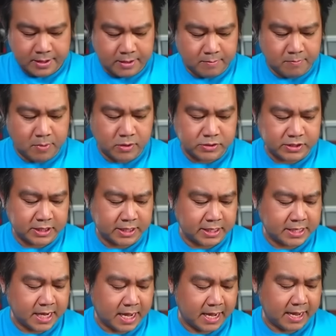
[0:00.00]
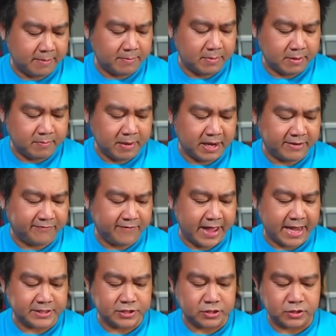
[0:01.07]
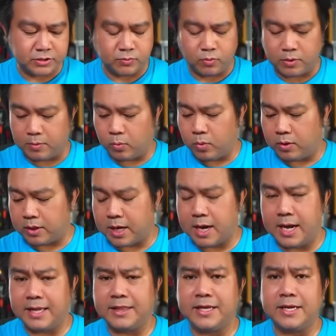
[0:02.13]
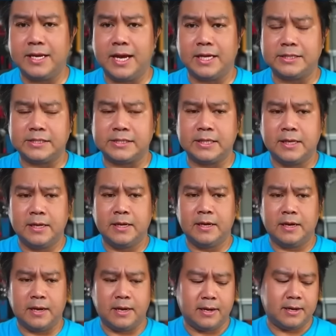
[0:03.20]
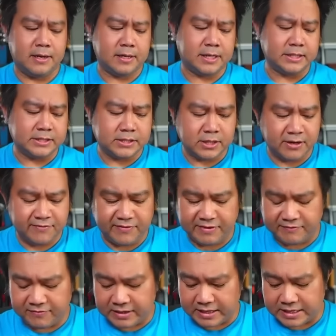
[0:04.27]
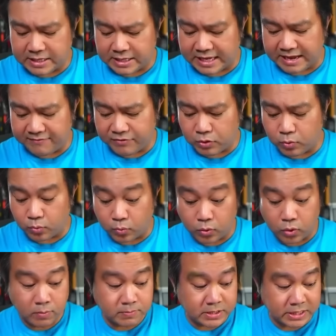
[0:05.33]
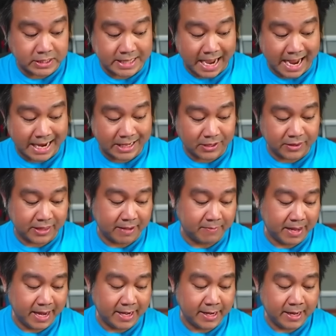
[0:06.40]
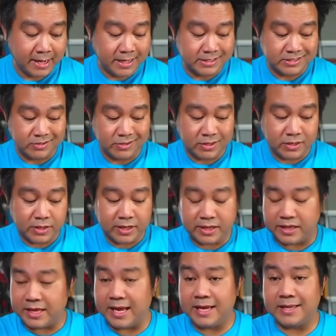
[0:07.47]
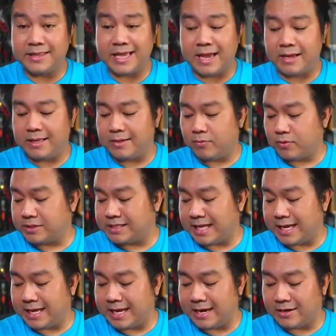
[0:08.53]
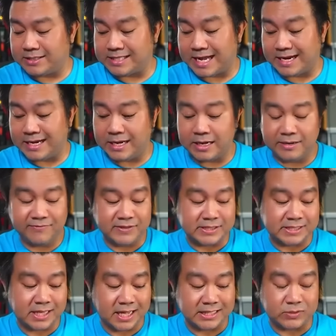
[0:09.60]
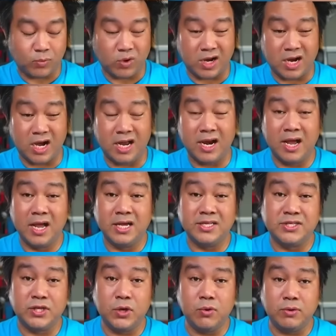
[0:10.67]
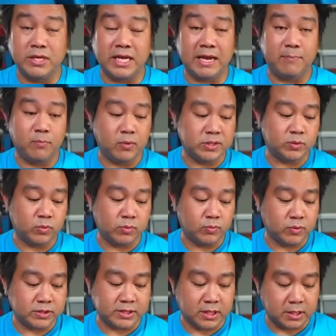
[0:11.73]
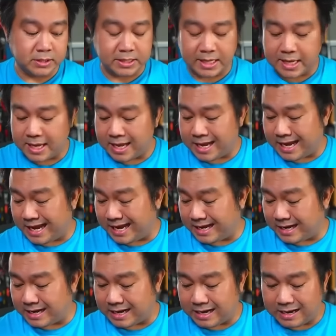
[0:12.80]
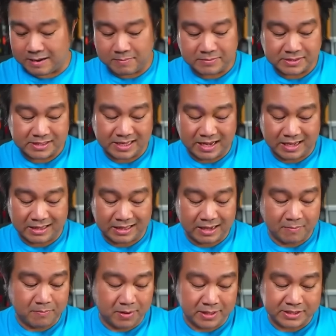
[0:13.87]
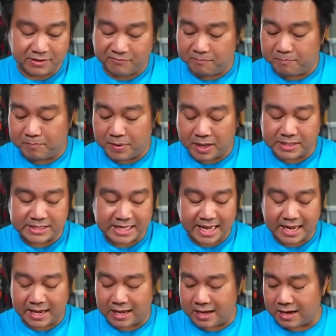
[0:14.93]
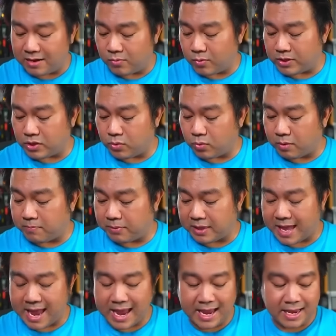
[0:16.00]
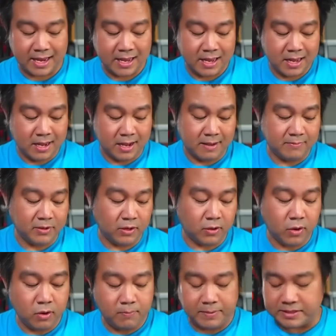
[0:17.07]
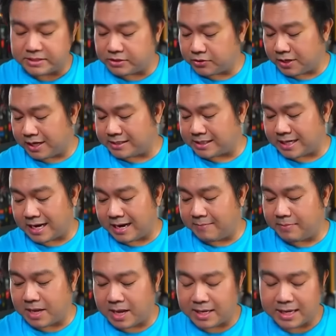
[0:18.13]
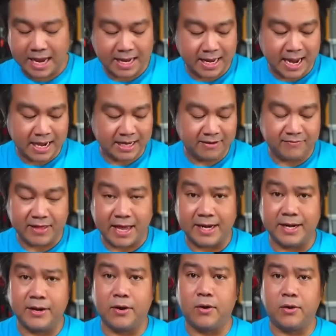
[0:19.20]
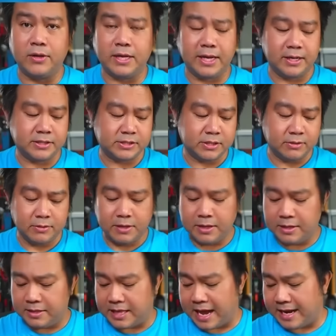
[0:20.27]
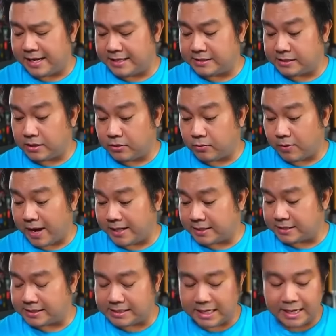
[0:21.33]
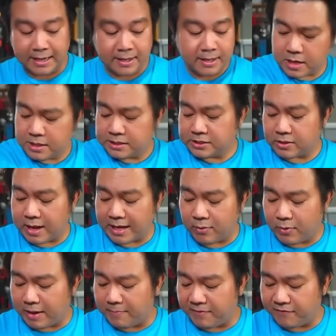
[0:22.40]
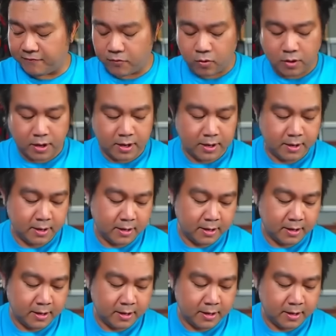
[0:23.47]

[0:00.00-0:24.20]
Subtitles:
Most of the time, manufacturers will cut the nuts conservatively to give you room to dial them in. So the good thing that we're seeing here is that none of the slots were cut too deep, which would result in a bunch of buzzing when you were playing your open strings, and I am not getting any of that at all here. So that is great to see. So anyway, before